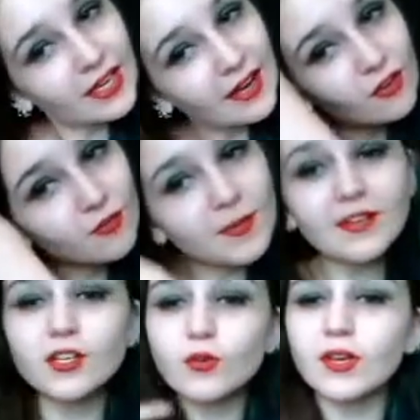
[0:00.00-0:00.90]
get a
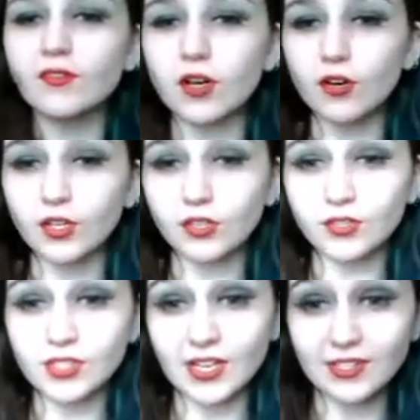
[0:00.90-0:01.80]
romantic wave going that
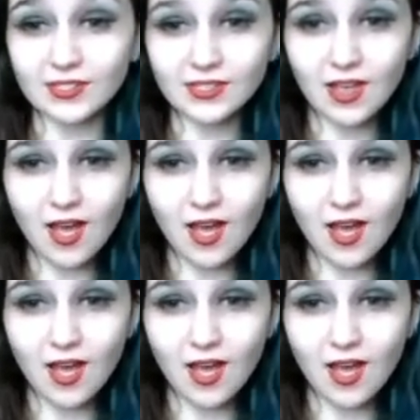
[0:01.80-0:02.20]
looks nice.